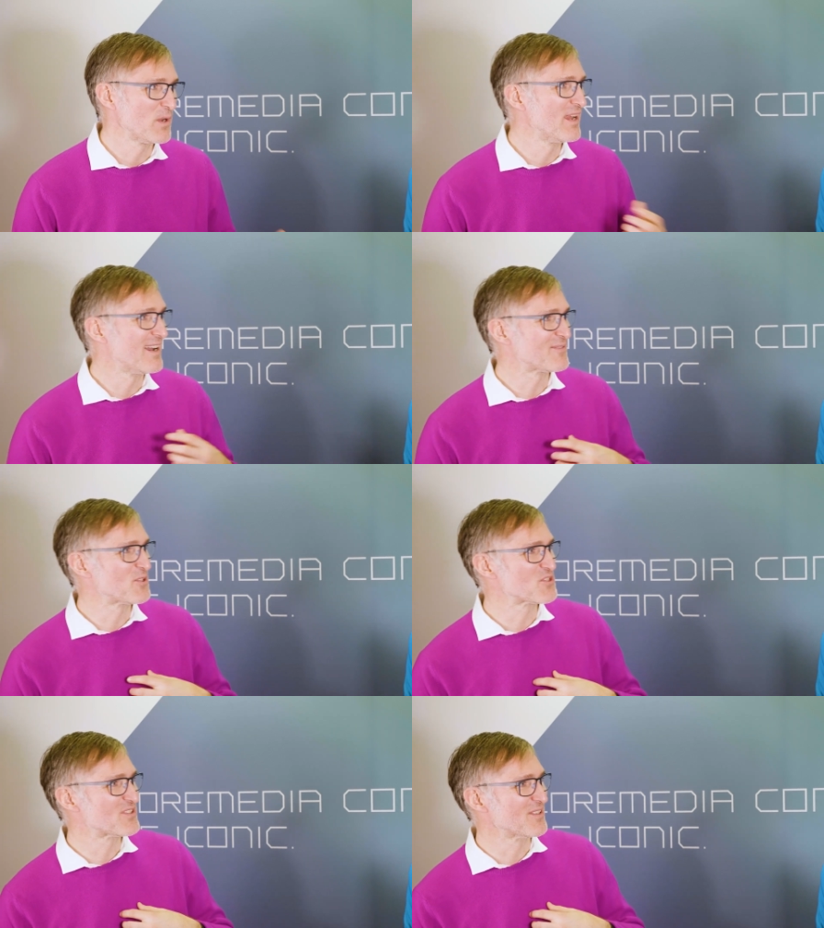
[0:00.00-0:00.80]
We
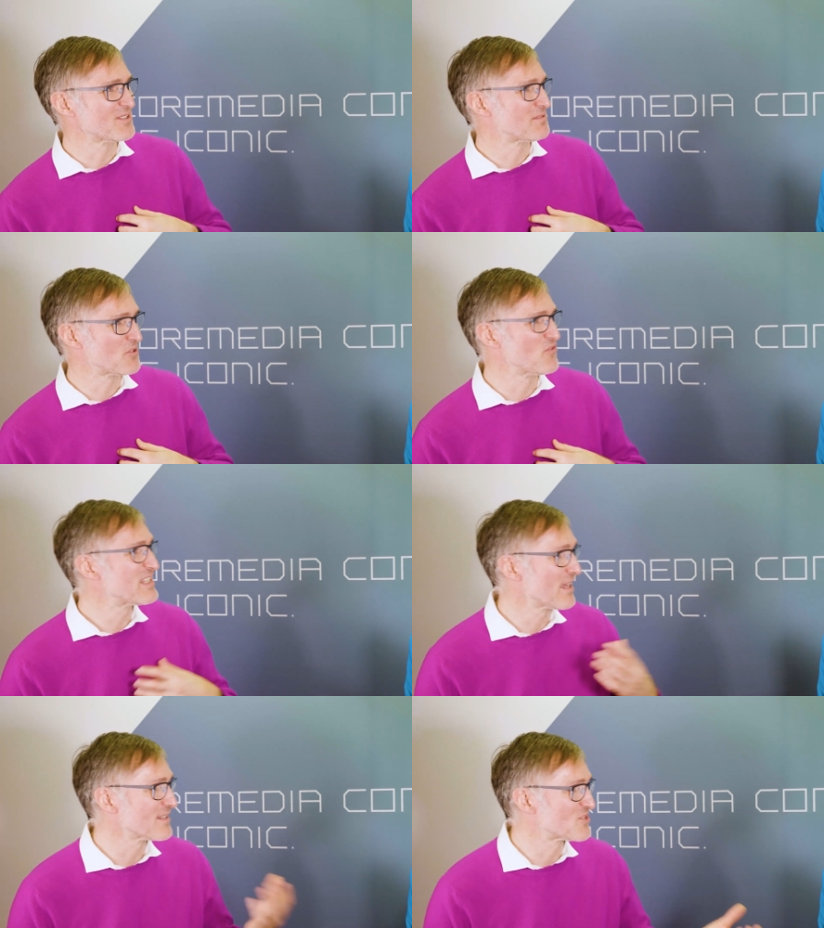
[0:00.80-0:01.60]
love to, to, to,
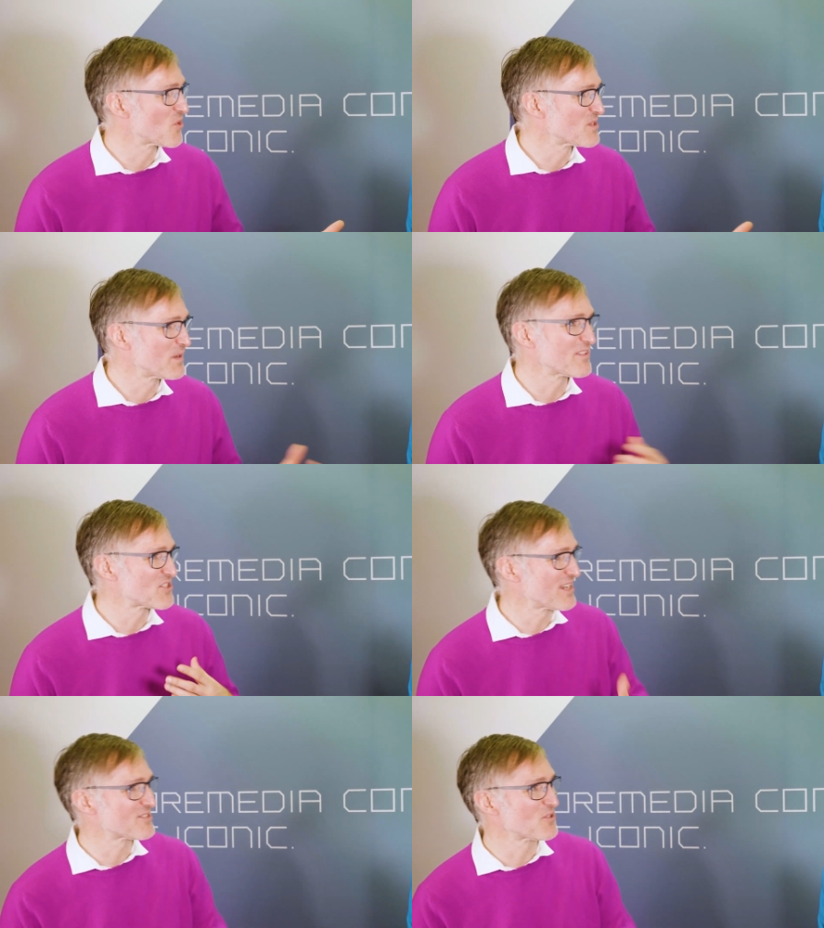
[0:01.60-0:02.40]
retell stories, we love
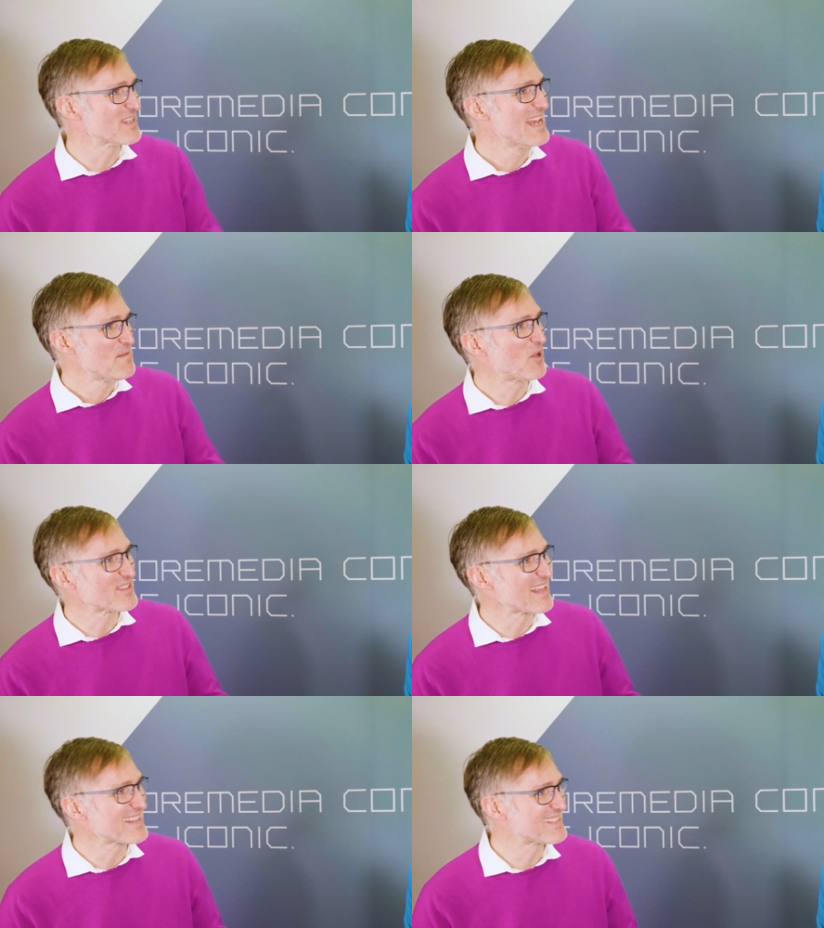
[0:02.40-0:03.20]
to share stories,
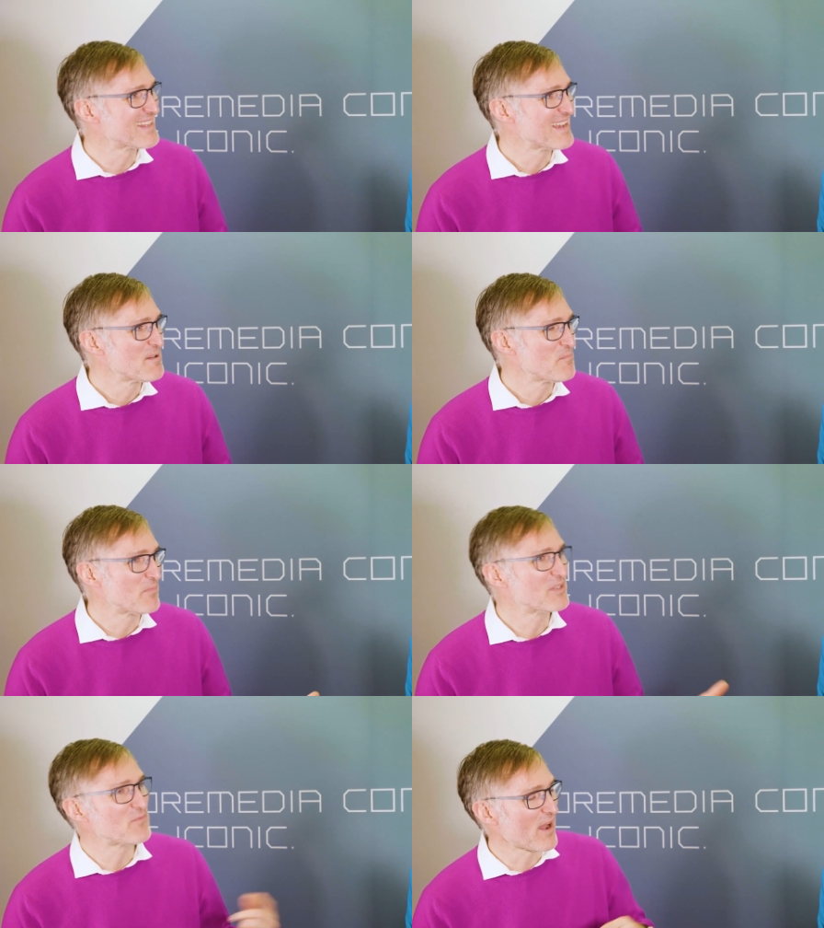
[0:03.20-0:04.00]
because that's
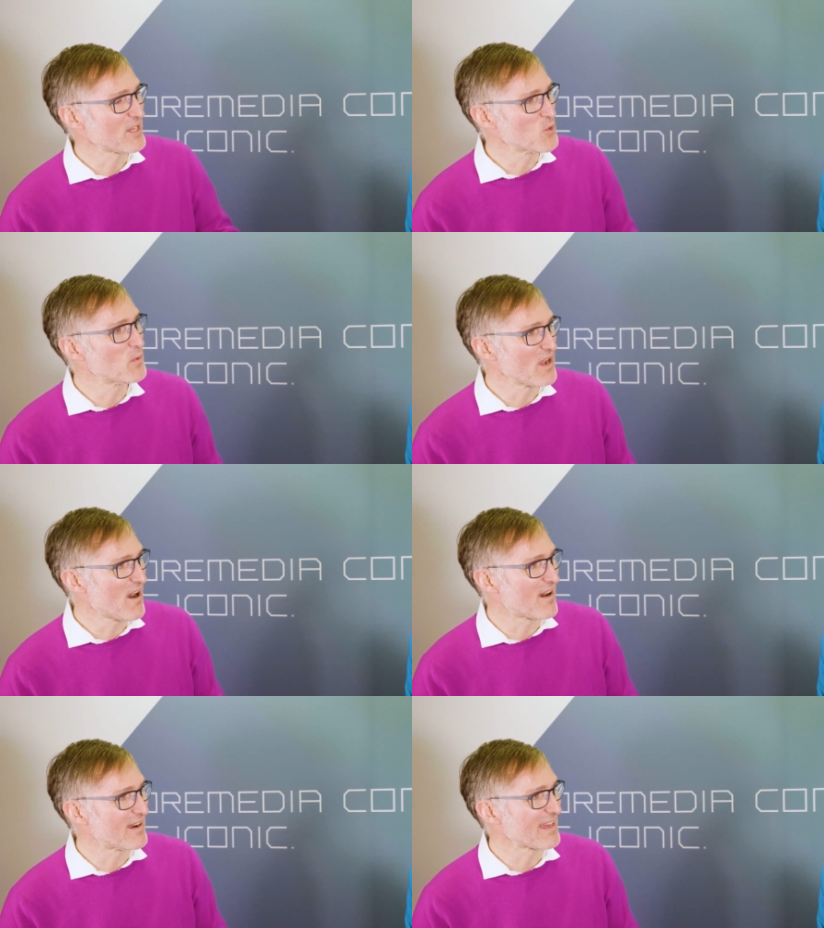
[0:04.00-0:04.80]
mm-hmm. defining who we
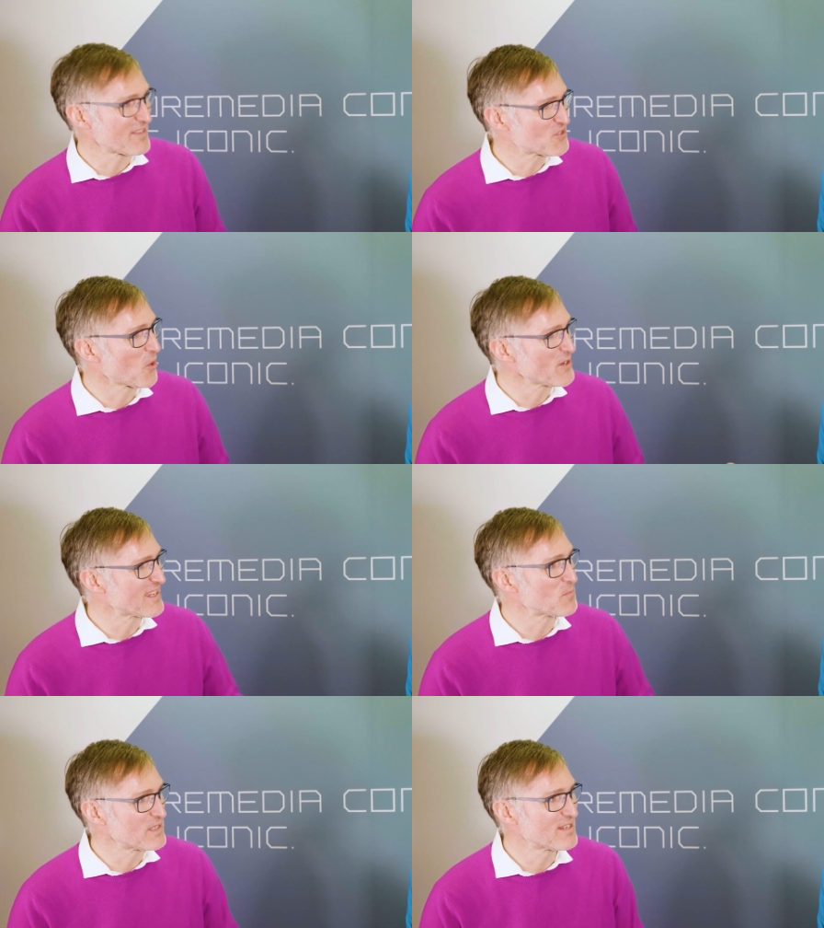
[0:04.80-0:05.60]
are, like the
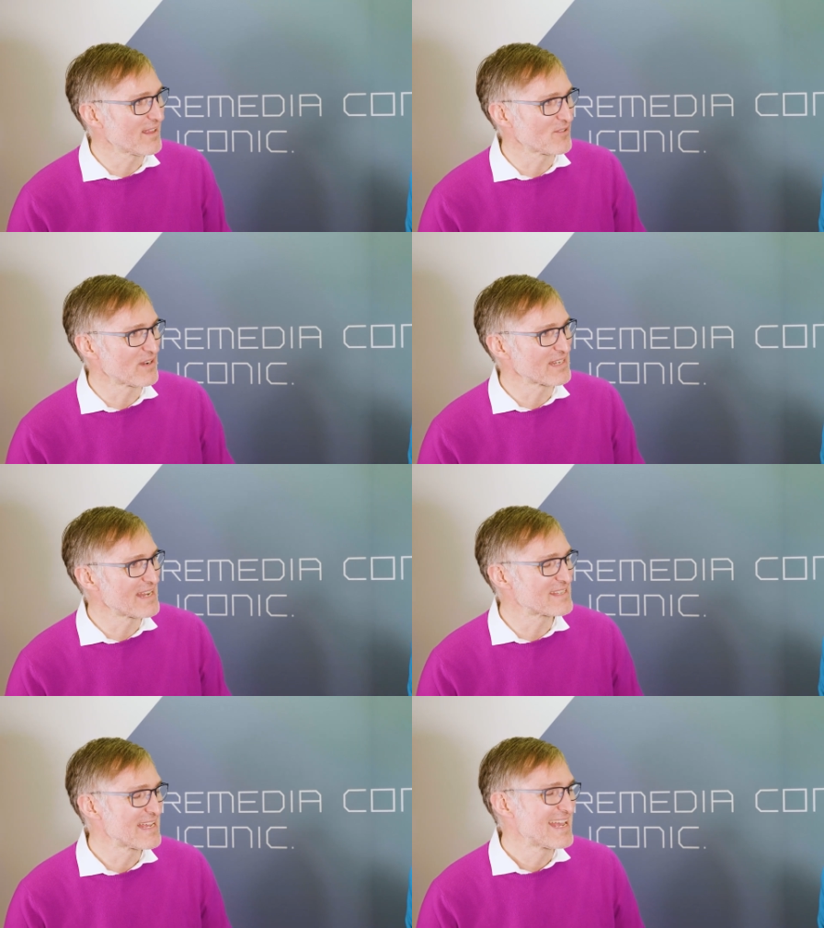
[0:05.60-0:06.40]
stories that we tell.
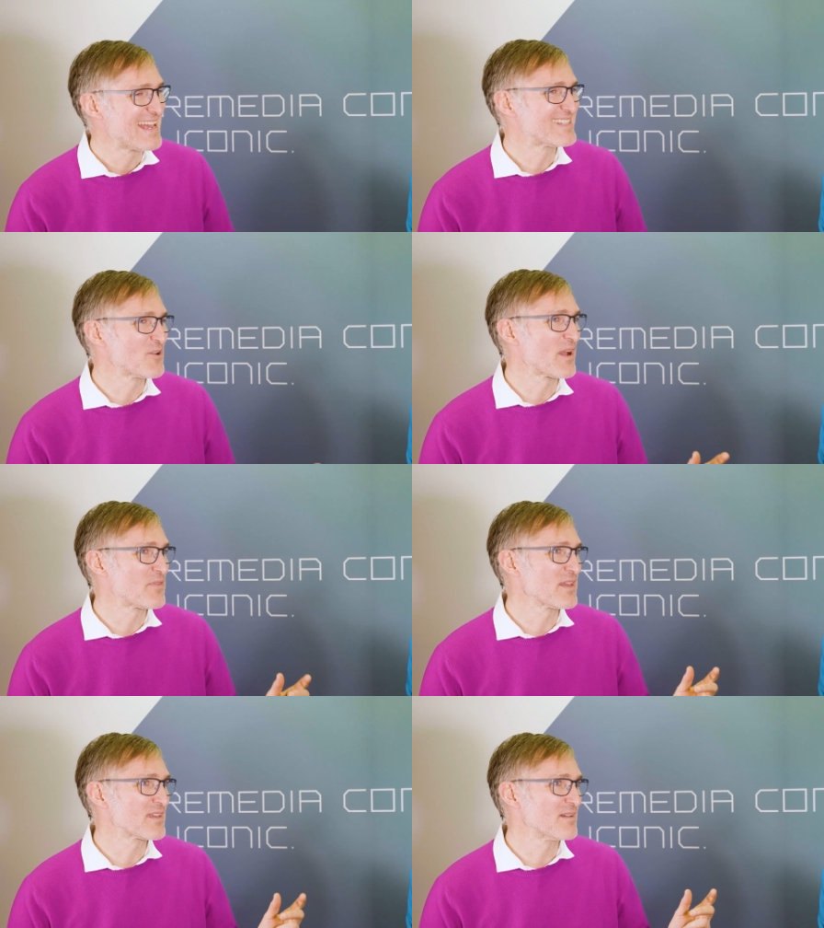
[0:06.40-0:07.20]
Mm. And so
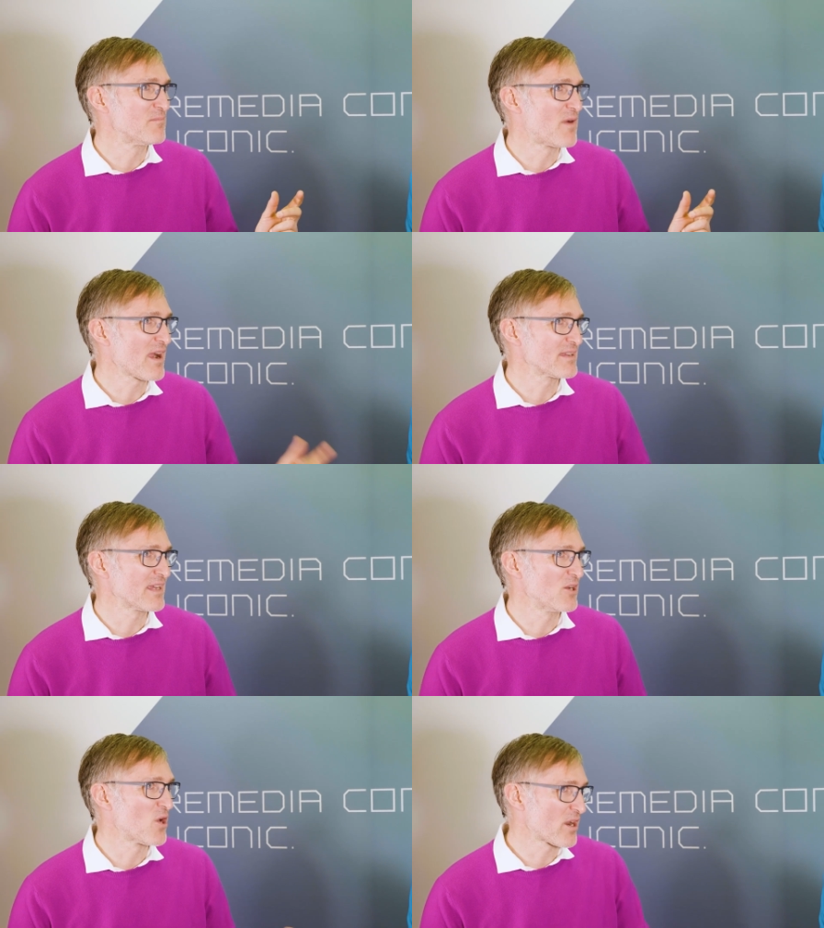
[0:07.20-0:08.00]
I think
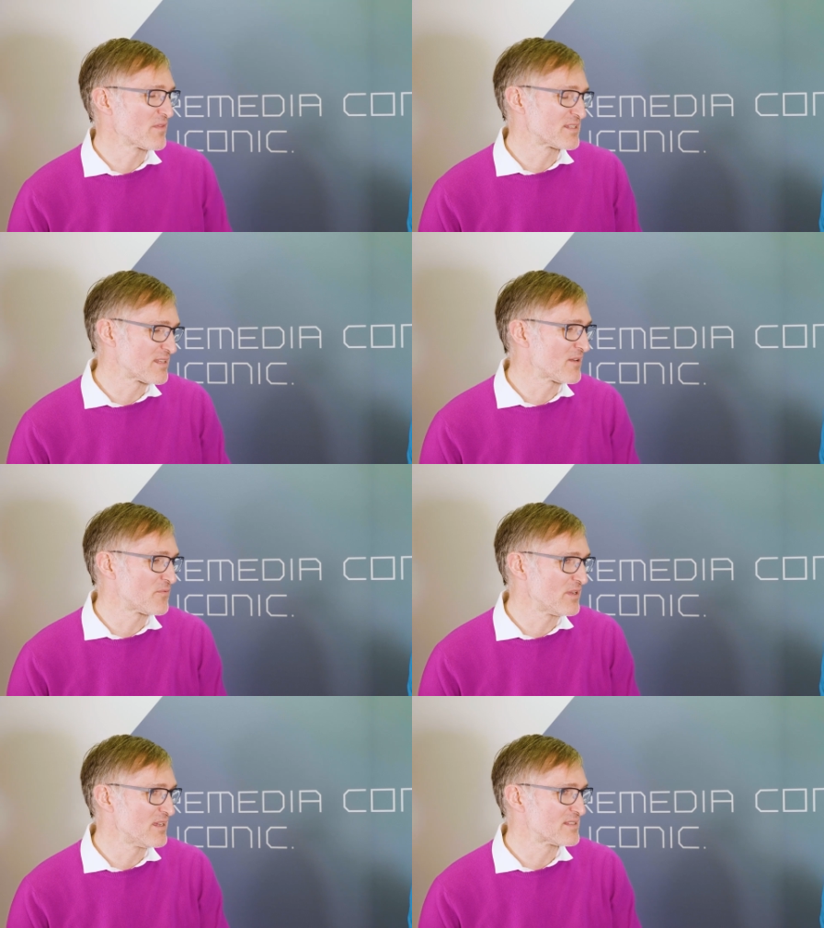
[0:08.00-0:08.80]
marketing, a lot of the
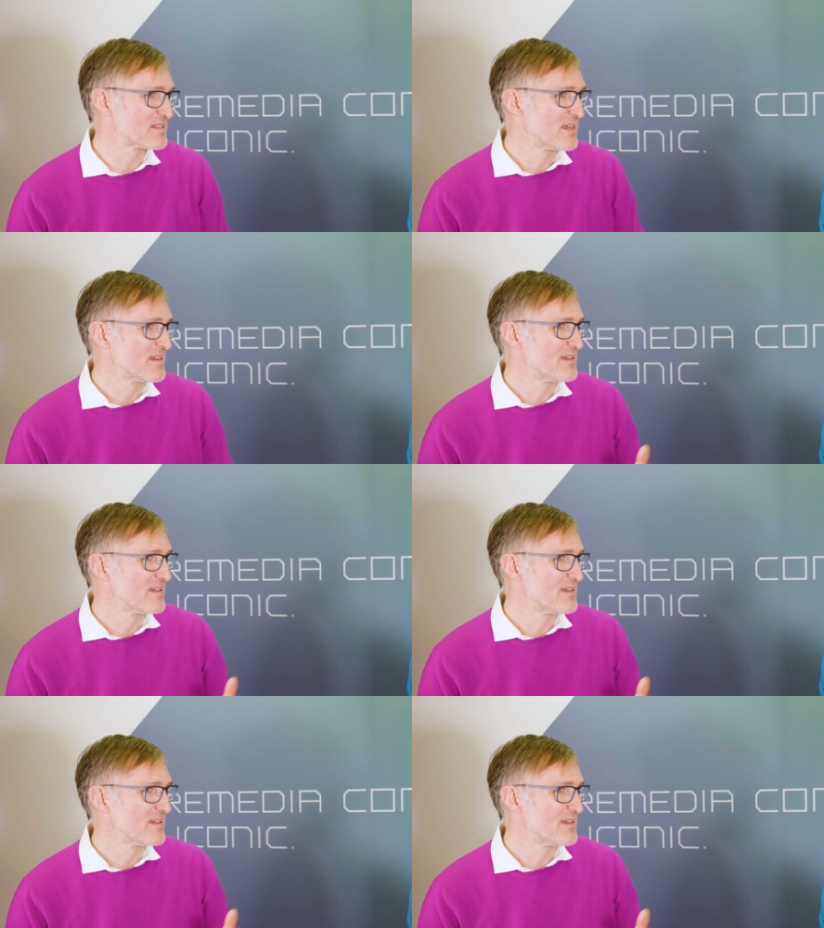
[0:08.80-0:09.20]
stuff is